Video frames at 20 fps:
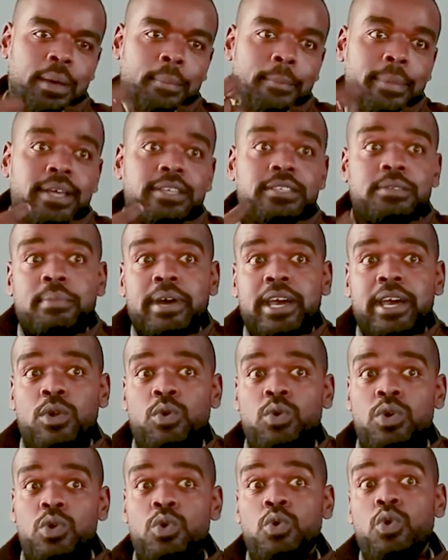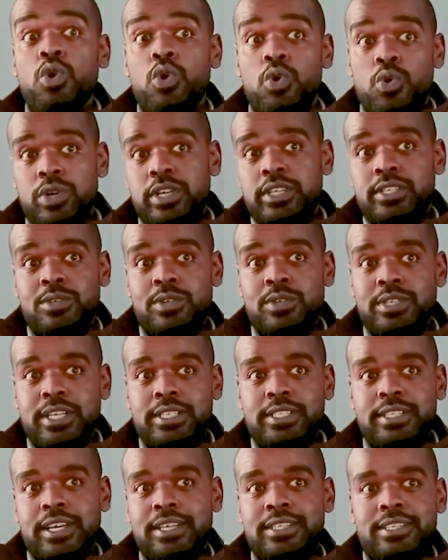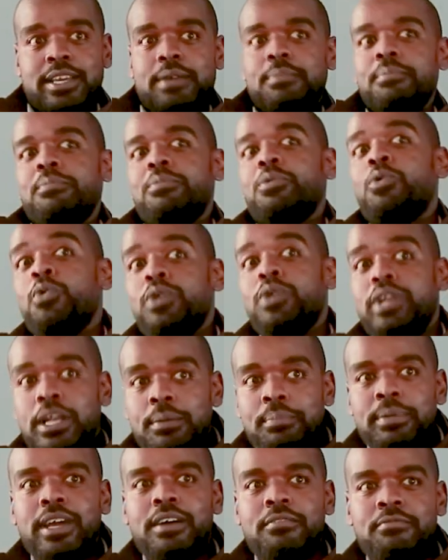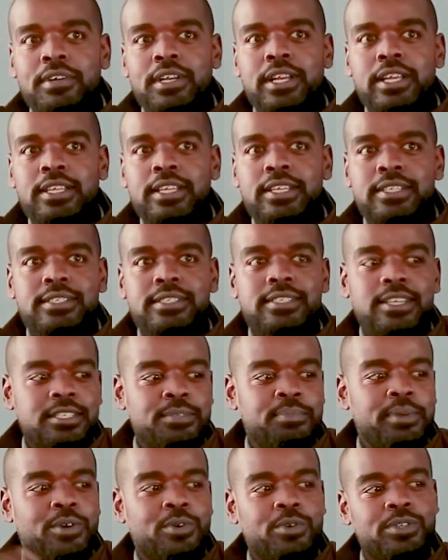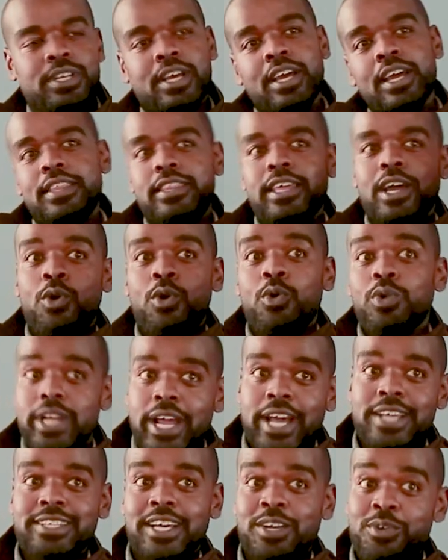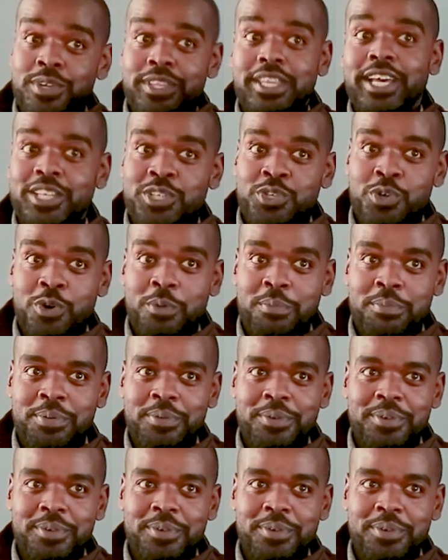makes my role look good it's not a yet i'm good at being a villain it's just because the good guys are doing their job